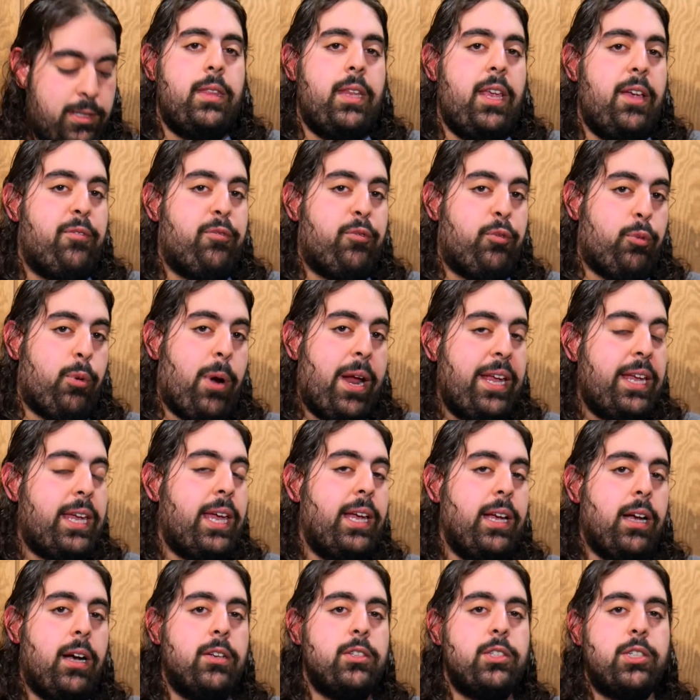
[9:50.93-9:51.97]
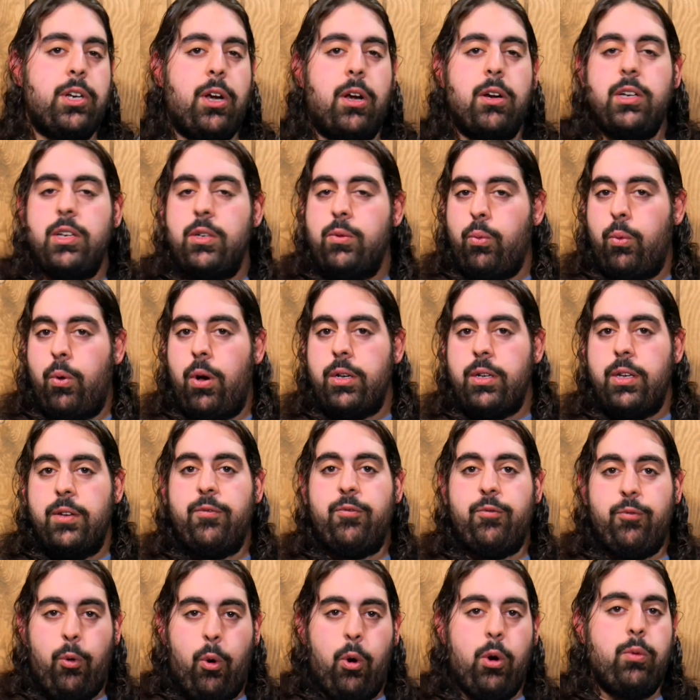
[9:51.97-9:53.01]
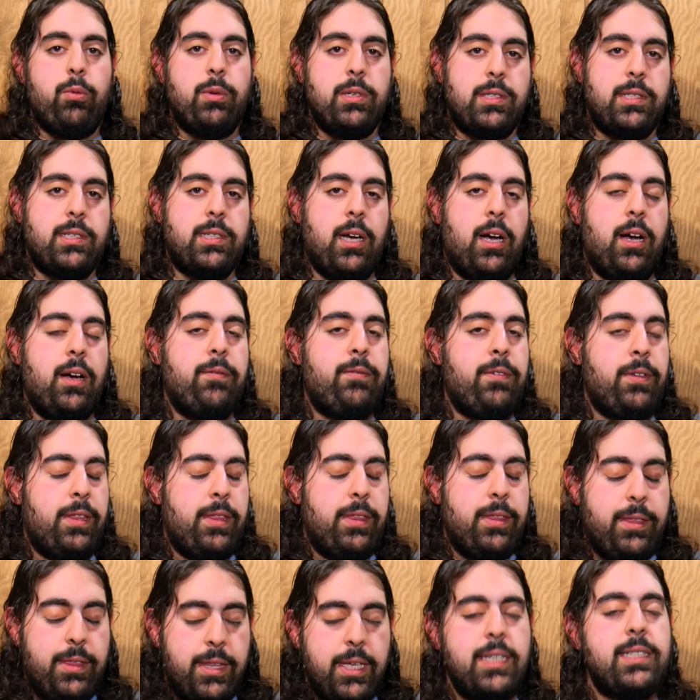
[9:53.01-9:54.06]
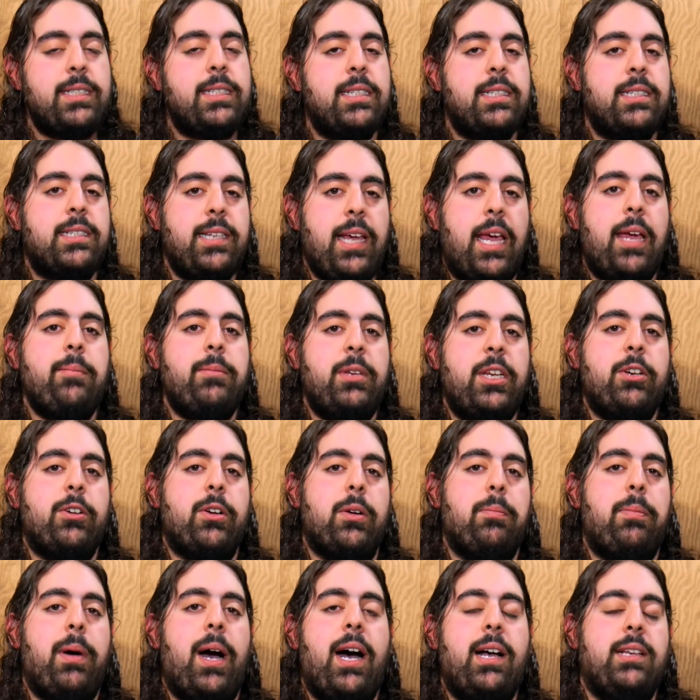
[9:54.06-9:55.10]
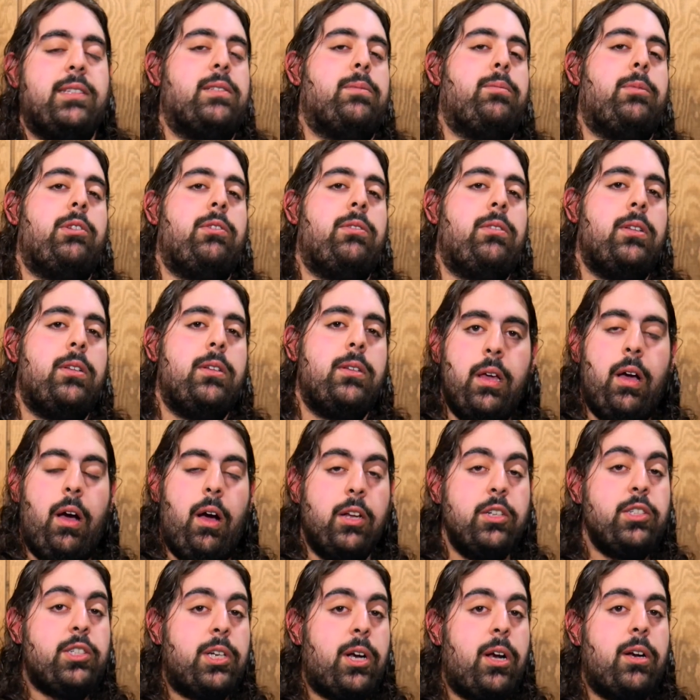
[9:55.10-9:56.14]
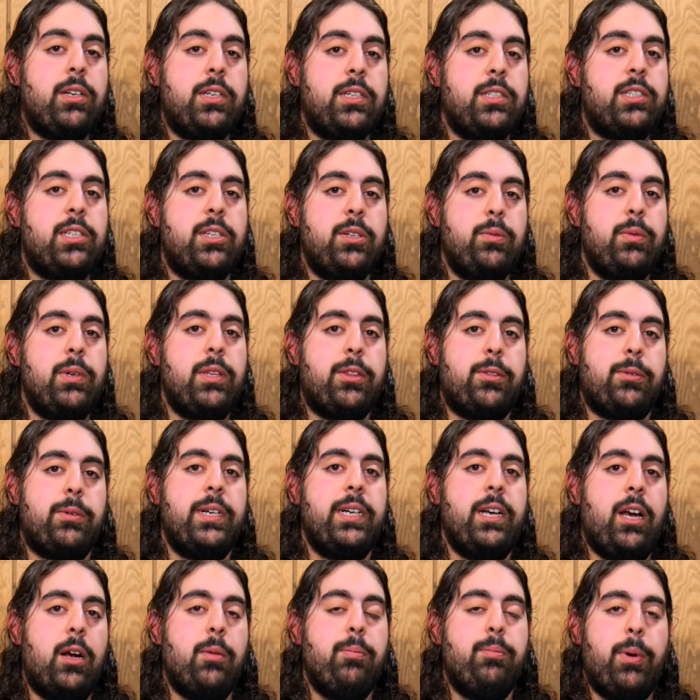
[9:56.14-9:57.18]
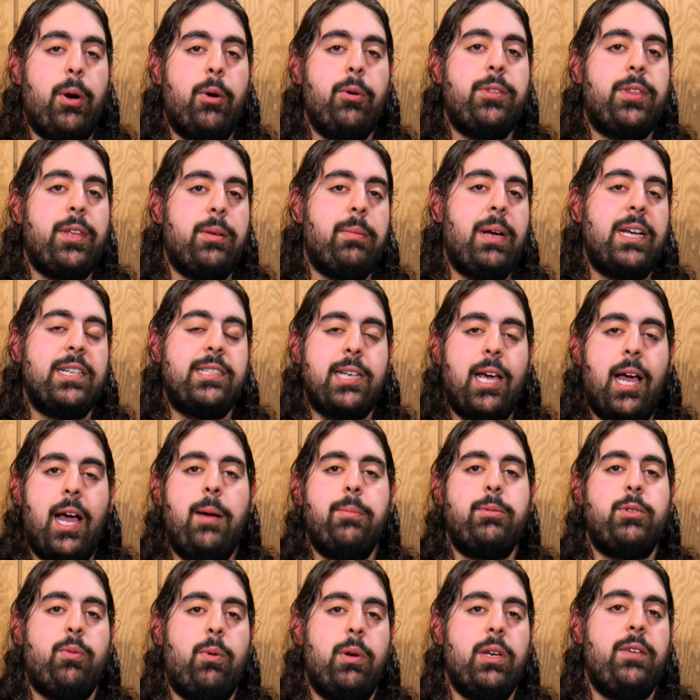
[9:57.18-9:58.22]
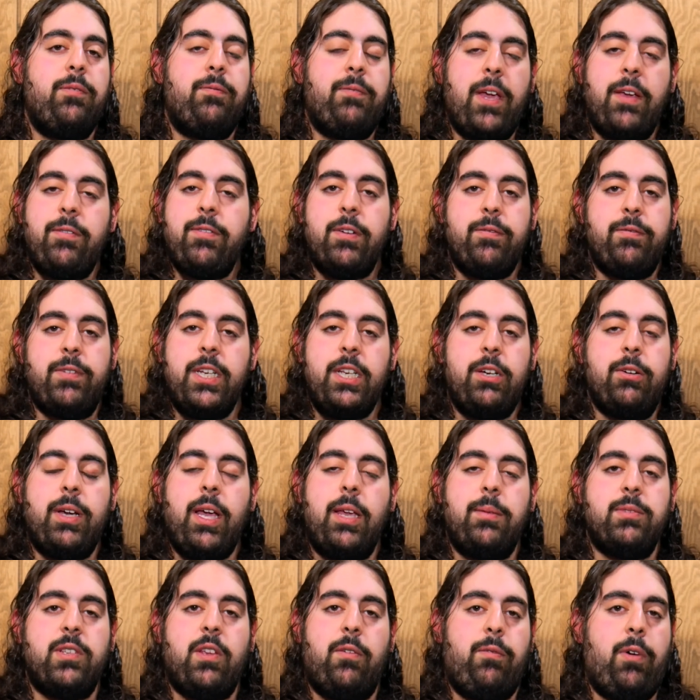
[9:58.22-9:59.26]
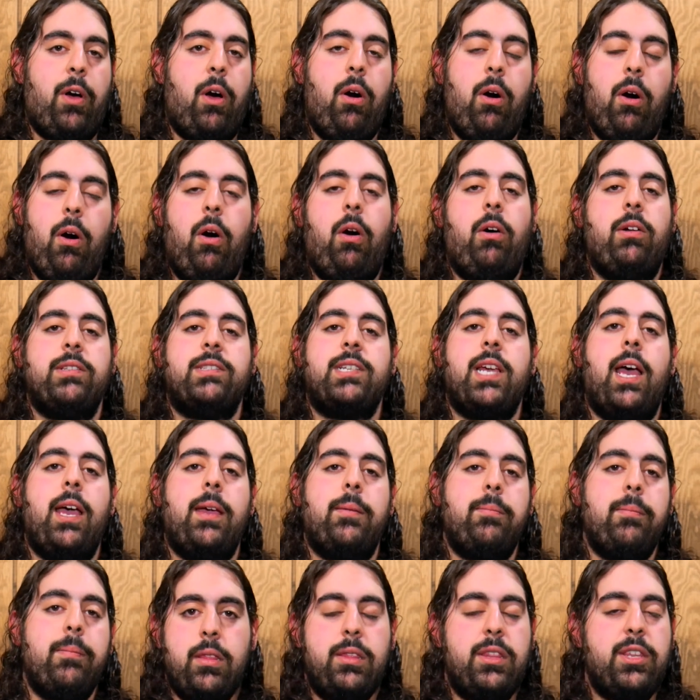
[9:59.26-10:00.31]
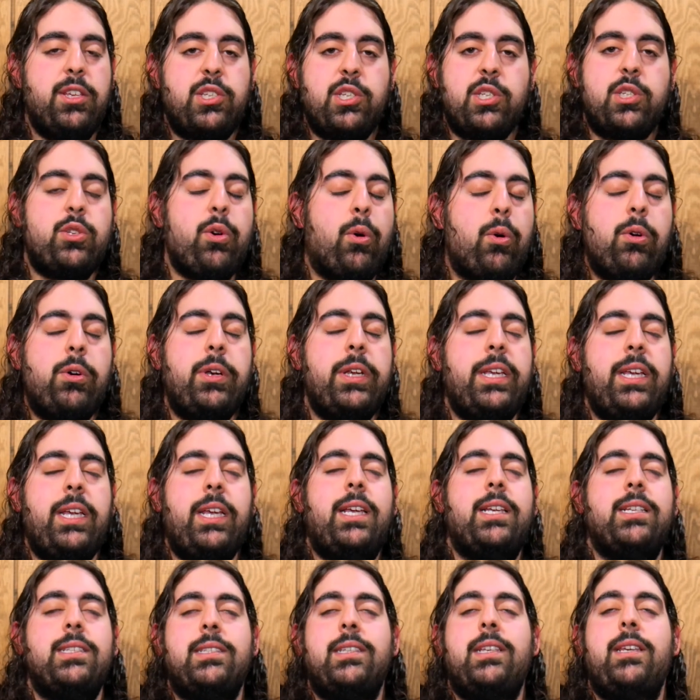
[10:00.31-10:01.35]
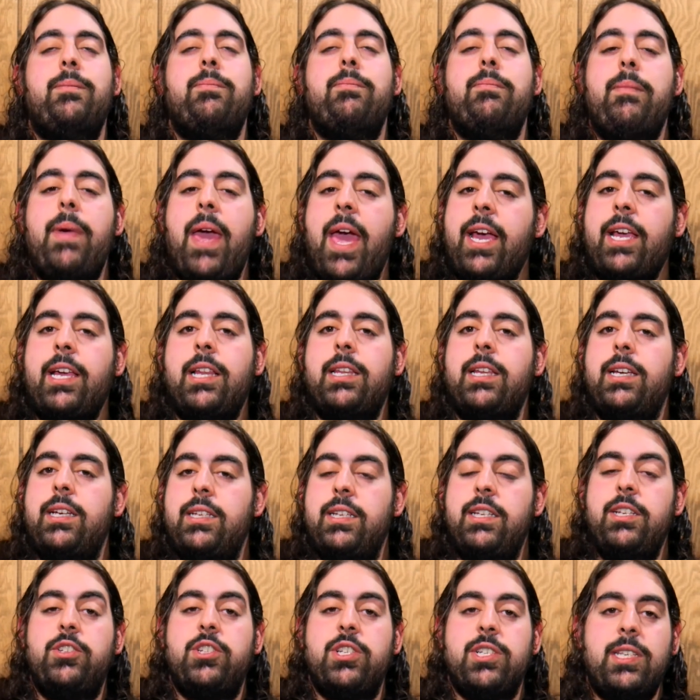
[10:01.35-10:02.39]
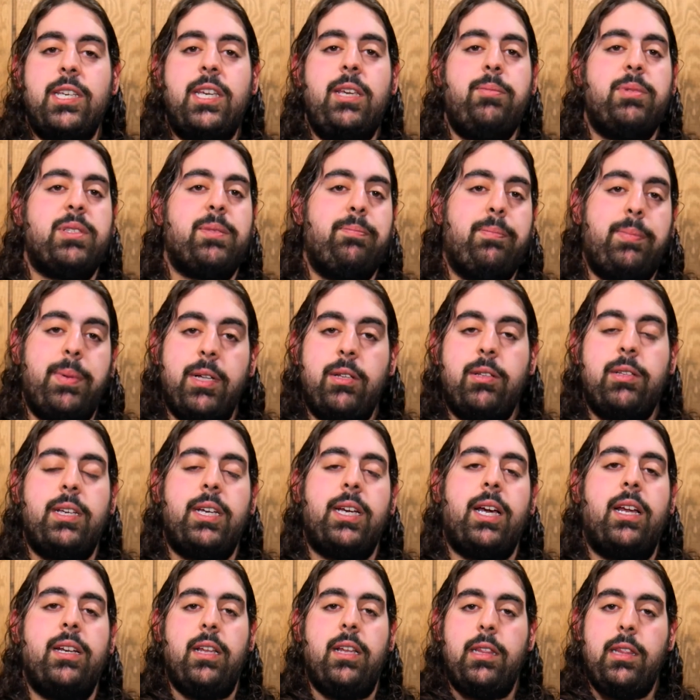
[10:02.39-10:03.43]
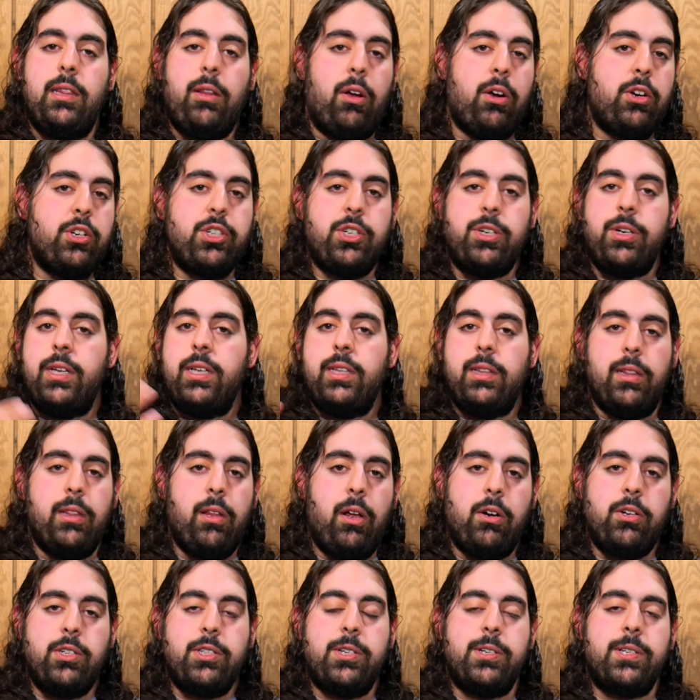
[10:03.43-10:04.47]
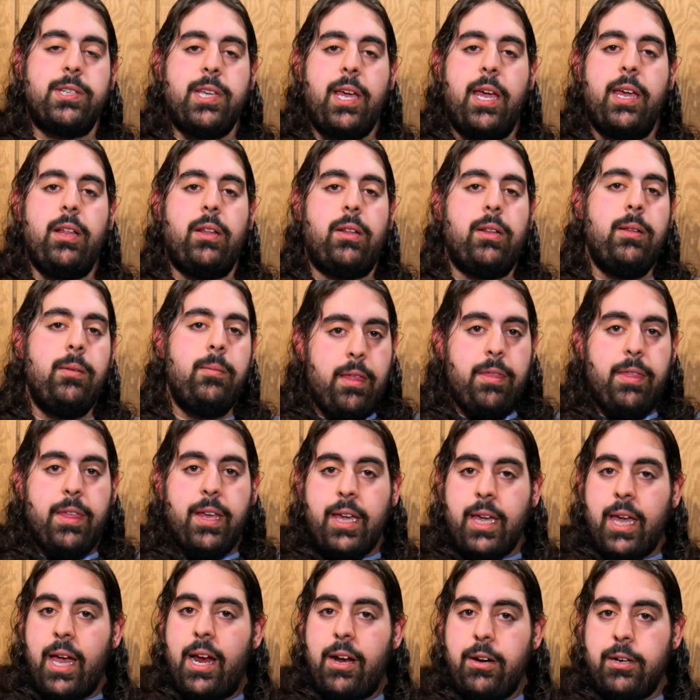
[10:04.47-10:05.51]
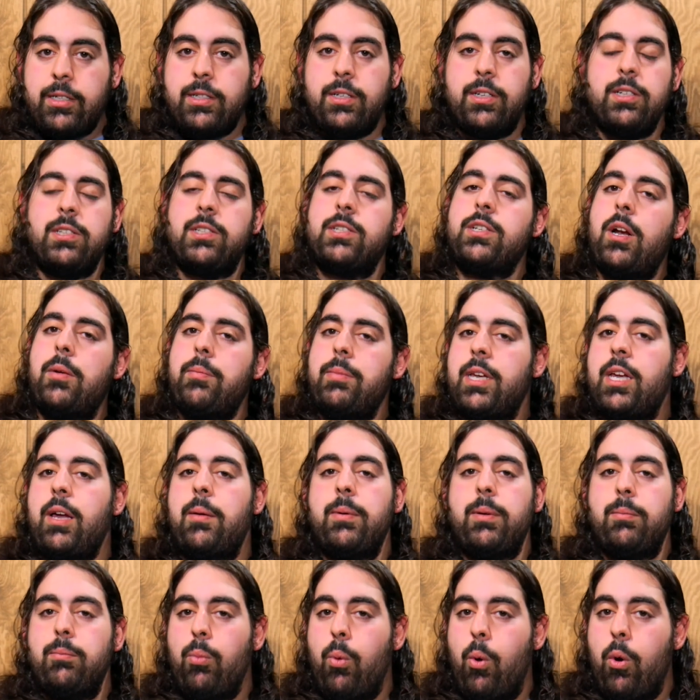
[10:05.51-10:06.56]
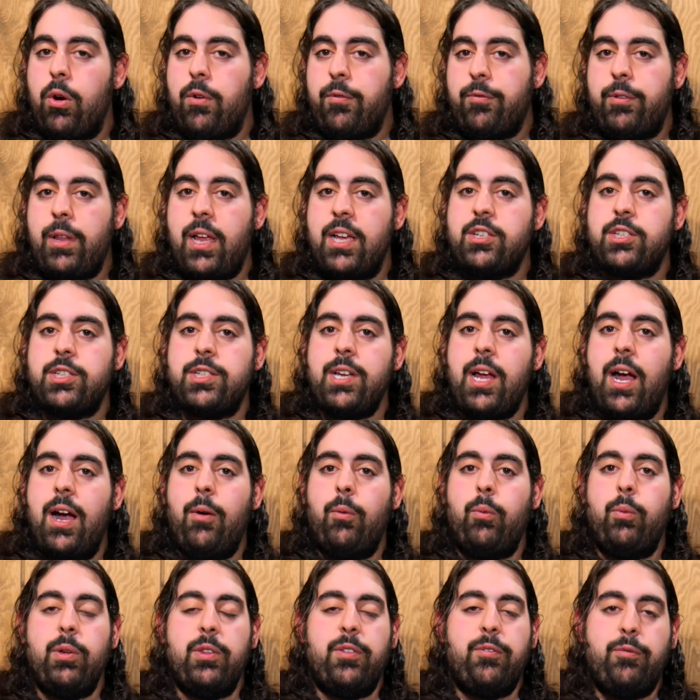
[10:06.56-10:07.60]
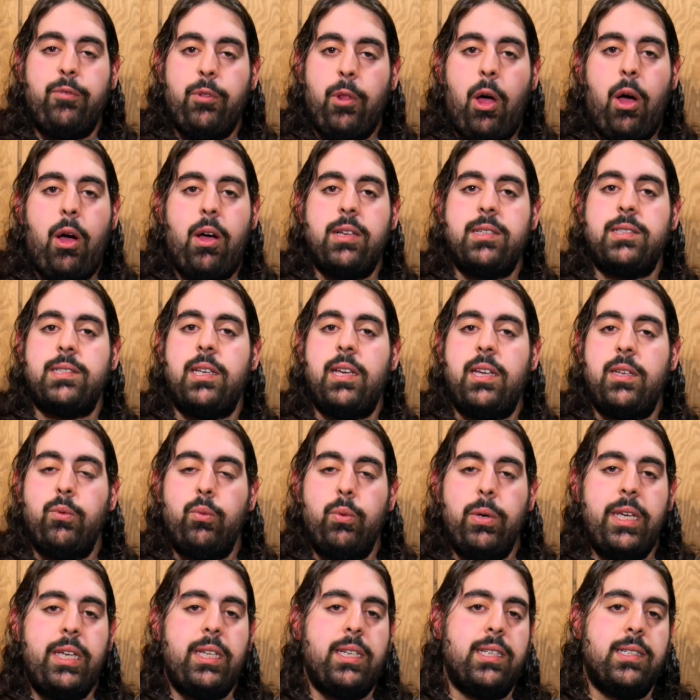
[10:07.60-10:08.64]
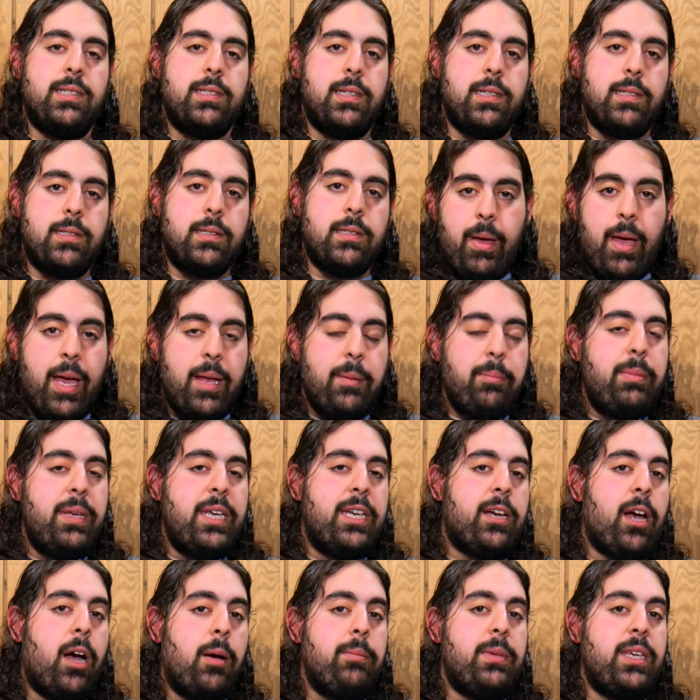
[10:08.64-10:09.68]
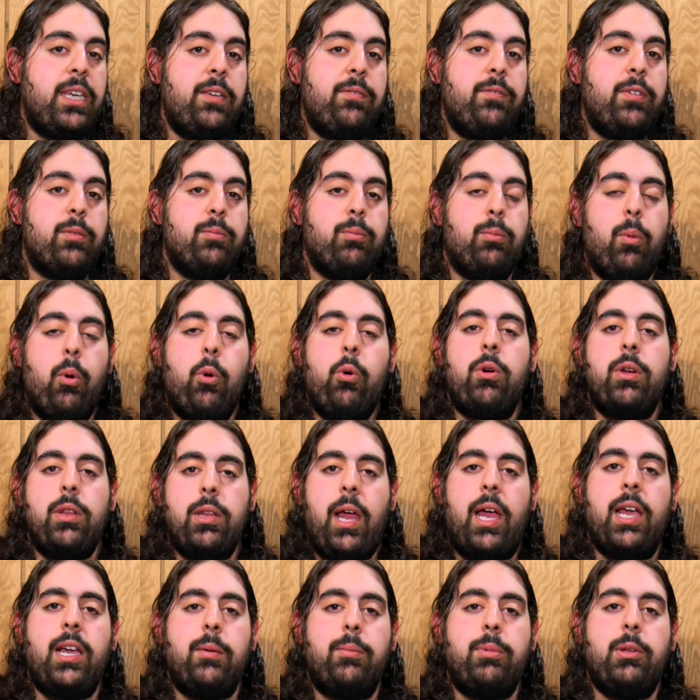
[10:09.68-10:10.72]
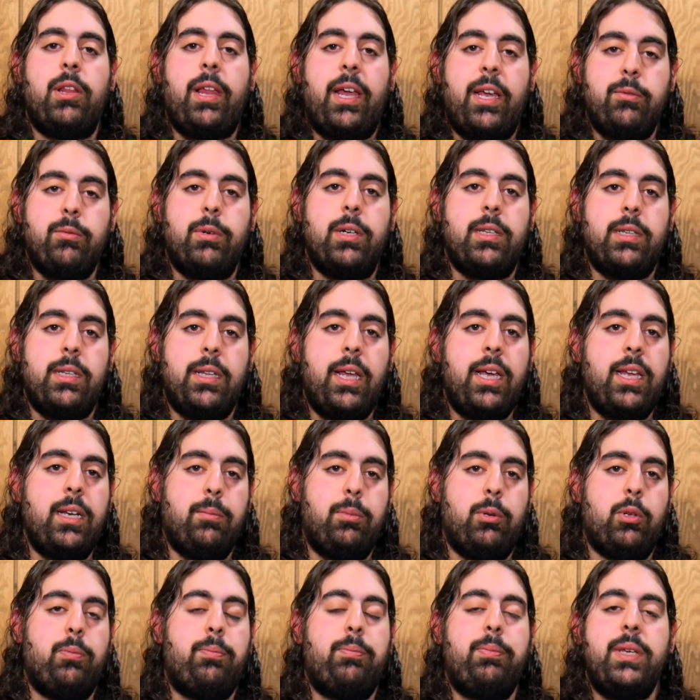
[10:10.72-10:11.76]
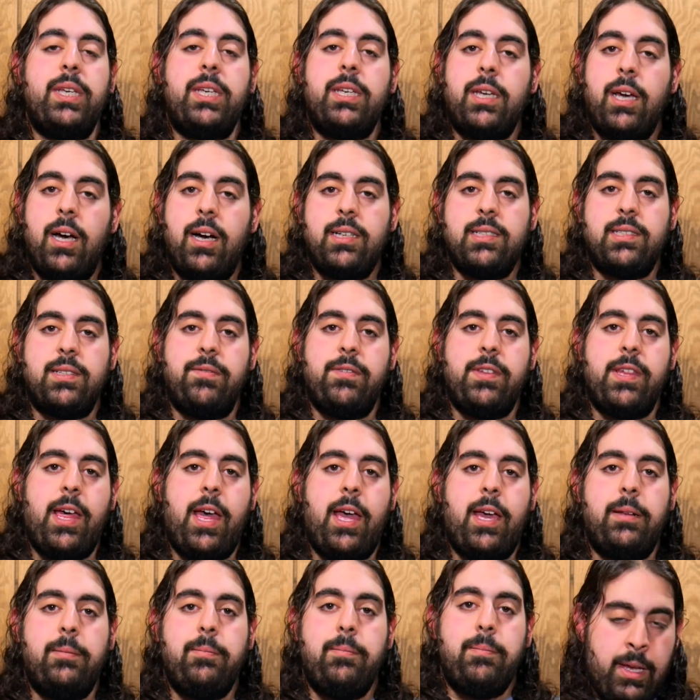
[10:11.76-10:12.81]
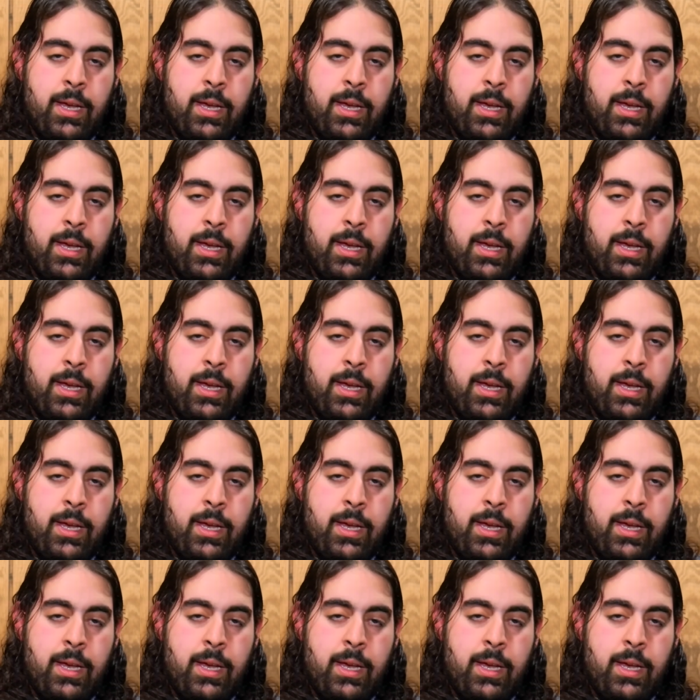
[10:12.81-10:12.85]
If ranking Uncharted 1 and 4 was tough, this is damn near impossible. Uncharted 2 and 3 are both in my top 20 favorite video games of all time. The story is immaculate and it just keeps building a larger and larger scale. The characters start becoming more fleshed out with flaws and weaknesses, and become even more likable and relatable because of that.